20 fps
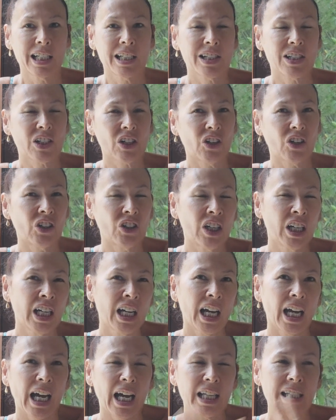So,
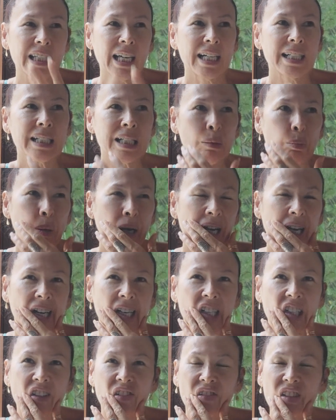and that's a
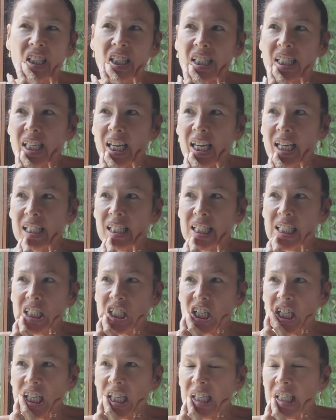part of this
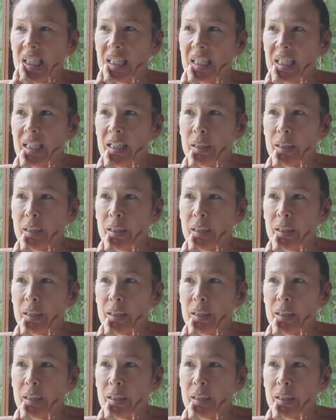energy